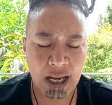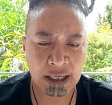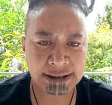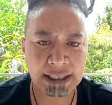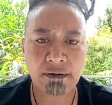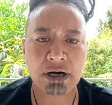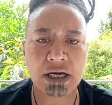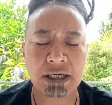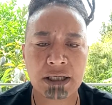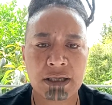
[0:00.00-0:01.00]
And
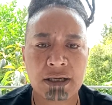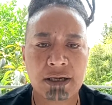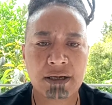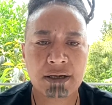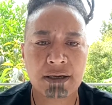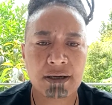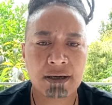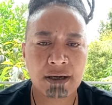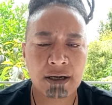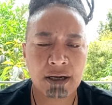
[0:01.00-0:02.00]
surrogate
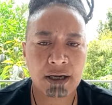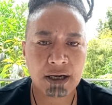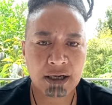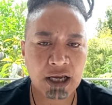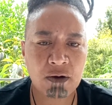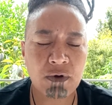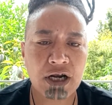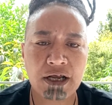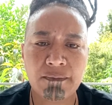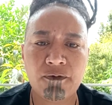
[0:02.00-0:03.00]
King
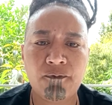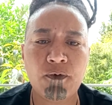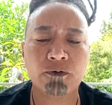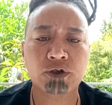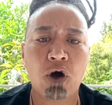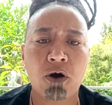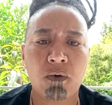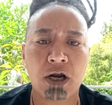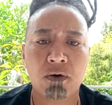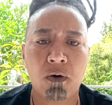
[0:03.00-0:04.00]
William IV,
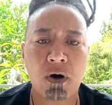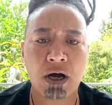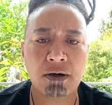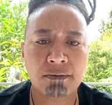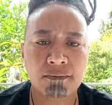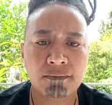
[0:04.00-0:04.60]
John Wanoa,